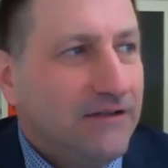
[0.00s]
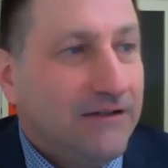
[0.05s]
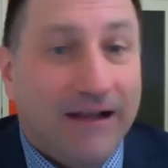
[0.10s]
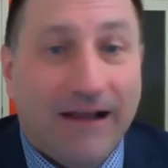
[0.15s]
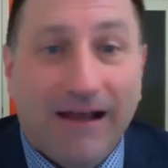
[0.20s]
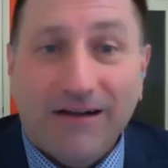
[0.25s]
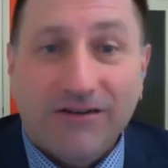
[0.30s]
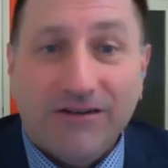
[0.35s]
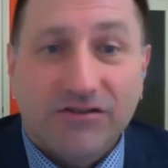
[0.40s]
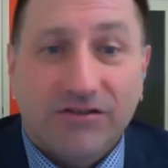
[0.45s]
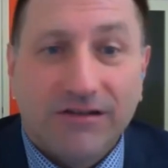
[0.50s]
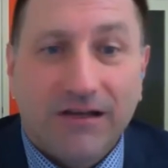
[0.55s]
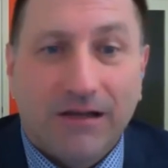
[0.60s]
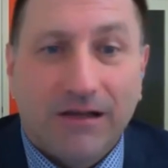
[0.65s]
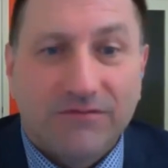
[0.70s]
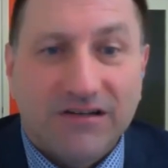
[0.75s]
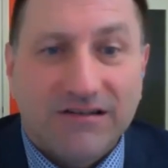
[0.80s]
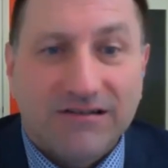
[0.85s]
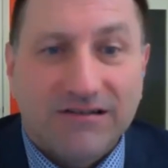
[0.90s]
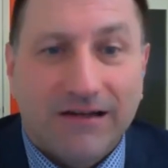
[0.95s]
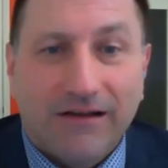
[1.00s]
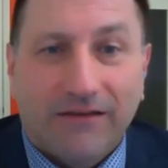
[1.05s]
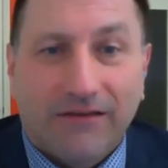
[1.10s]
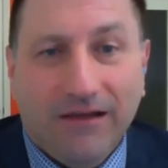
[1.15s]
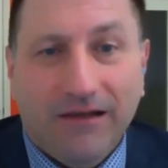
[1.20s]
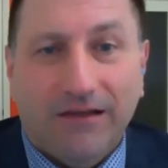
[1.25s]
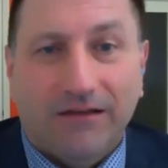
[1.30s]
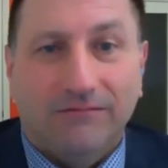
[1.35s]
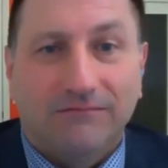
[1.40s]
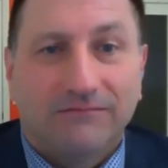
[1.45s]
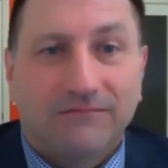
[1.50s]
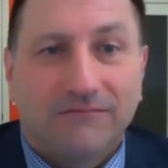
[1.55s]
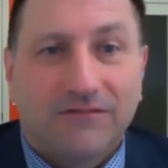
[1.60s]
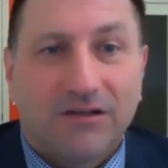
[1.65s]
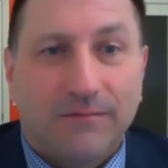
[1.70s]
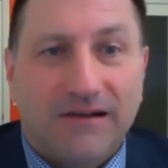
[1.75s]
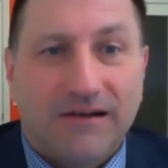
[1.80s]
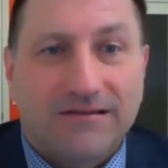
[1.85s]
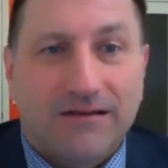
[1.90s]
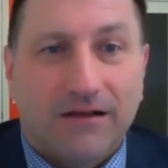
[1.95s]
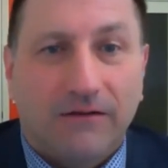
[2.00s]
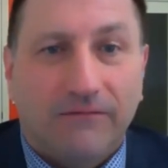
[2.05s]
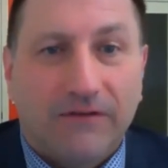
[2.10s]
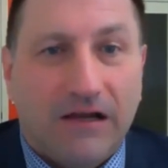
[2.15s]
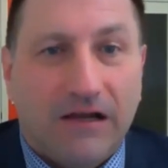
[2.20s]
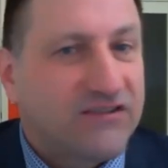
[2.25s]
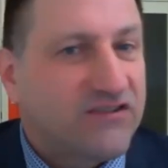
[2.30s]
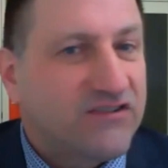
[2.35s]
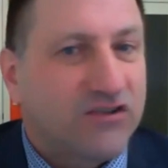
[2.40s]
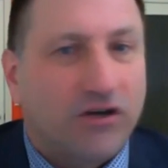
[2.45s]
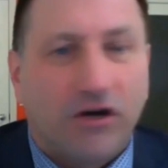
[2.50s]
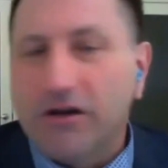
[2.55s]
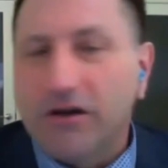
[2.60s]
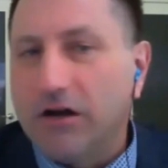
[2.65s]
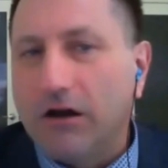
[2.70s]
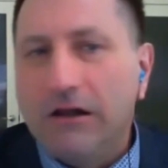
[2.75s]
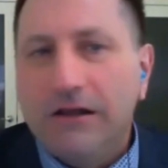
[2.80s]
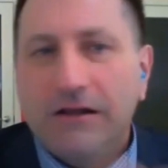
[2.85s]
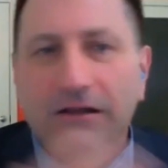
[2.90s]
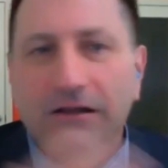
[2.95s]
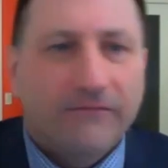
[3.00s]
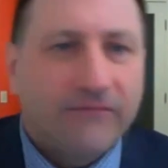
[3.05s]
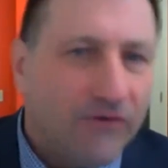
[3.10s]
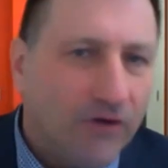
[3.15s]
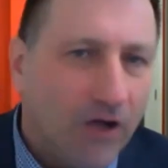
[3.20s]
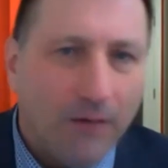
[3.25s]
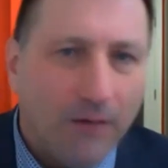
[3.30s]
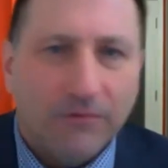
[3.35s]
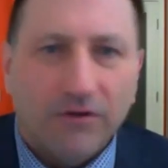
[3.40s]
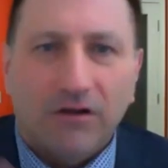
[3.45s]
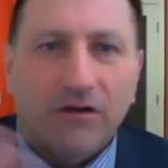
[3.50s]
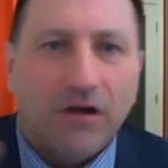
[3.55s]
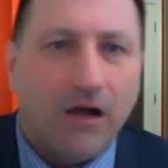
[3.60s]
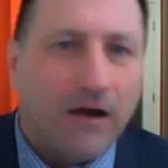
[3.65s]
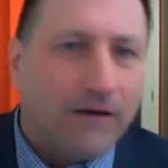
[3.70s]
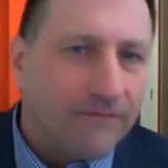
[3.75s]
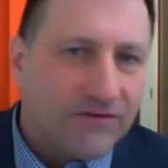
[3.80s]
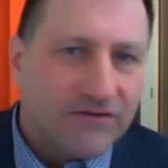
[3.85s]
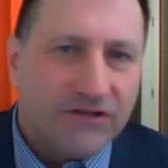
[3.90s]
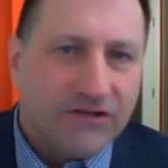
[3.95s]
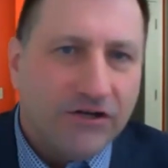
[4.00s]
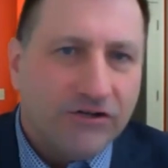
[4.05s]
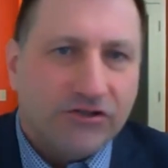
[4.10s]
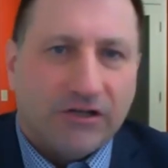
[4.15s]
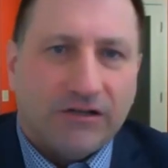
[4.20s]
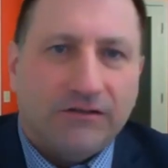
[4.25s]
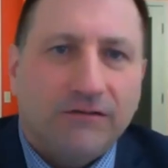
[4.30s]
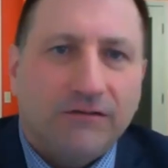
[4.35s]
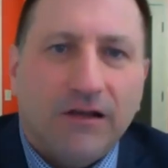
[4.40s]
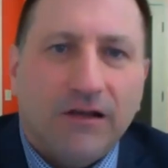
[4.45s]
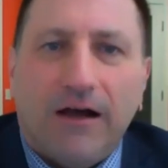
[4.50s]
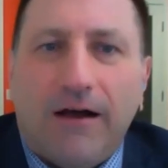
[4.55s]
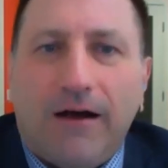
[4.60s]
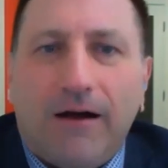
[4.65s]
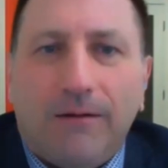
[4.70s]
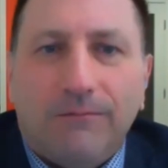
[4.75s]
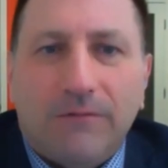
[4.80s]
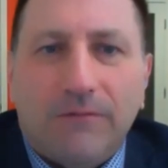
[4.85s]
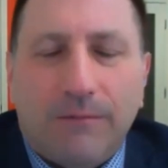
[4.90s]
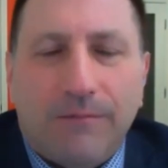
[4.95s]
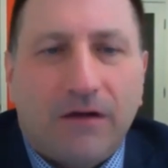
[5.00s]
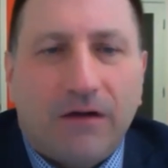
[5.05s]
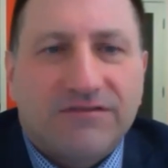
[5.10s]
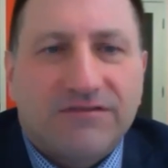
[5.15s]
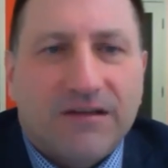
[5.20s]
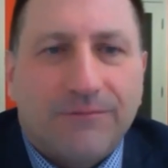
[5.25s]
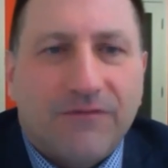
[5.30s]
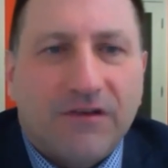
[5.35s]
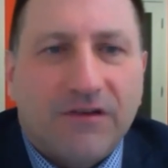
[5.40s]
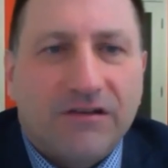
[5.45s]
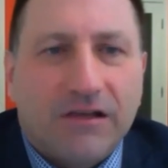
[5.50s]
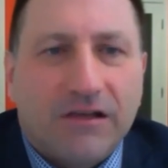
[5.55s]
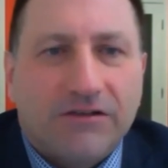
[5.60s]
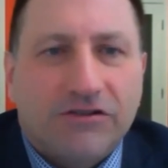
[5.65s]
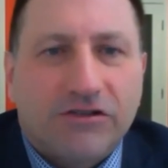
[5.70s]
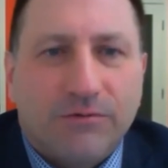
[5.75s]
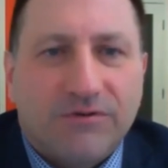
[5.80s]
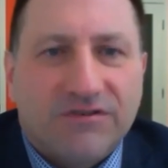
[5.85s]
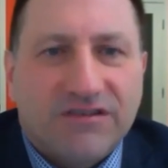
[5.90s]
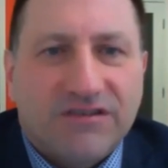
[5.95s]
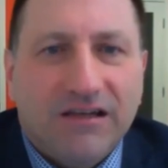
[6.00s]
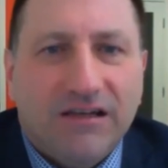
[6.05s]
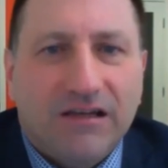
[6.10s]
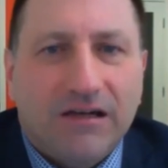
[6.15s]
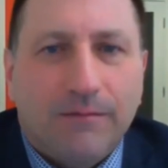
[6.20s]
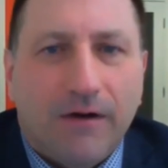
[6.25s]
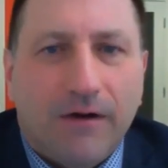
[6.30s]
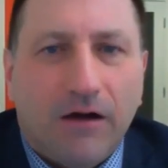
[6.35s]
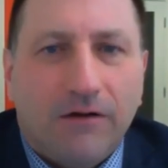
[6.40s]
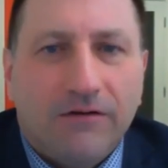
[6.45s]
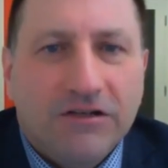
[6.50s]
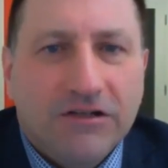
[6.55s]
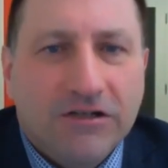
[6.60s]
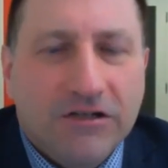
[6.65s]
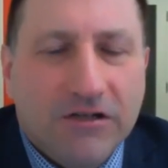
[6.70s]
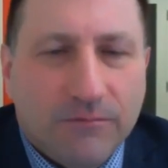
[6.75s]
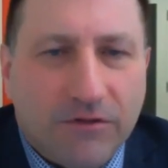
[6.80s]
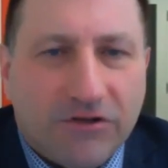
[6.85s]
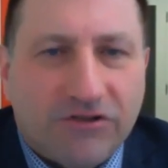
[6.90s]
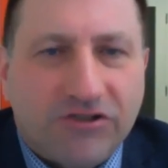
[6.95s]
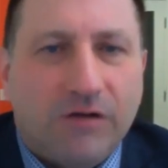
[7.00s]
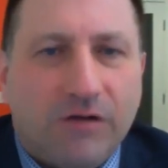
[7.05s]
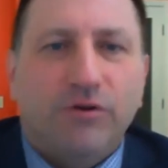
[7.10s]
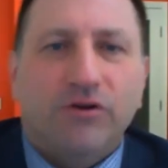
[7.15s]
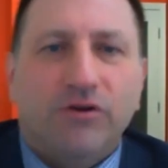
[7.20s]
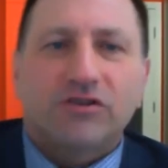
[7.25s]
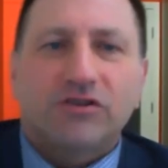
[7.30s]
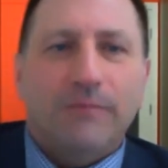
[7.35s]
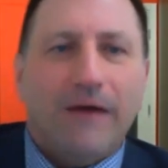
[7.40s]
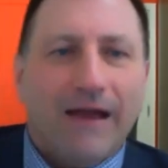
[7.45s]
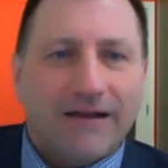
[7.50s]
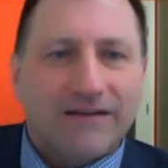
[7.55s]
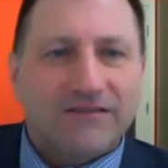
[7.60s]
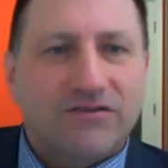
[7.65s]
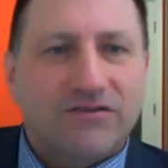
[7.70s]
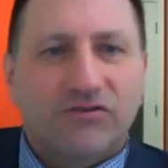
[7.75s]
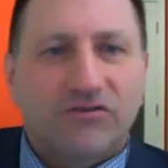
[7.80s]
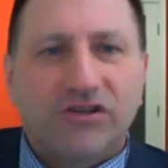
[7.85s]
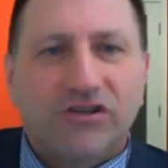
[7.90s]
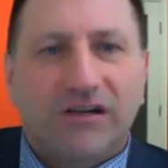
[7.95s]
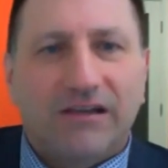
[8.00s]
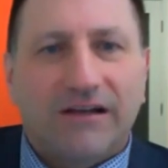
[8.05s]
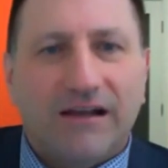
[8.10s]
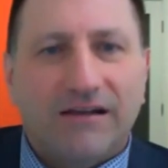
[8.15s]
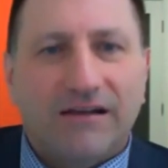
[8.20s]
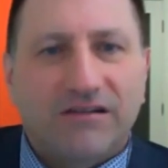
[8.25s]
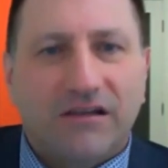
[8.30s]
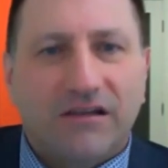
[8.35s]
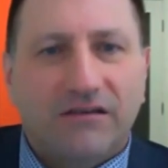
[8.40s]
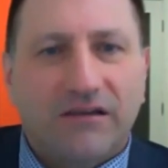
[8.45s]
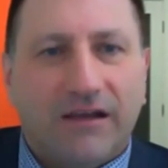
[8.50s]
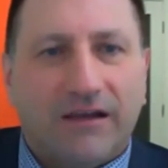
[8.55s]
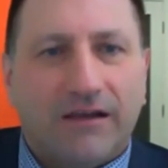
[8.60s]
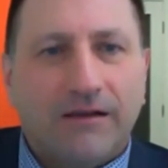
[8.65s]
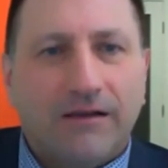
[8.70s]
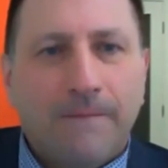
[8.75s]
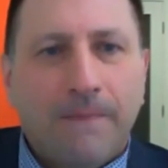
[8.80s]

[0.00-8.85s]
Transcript: actually, I'm just kind of thinking to myself. And it started a phenomenal conversation about something that she was thinking about, but she pushed back she could actually think.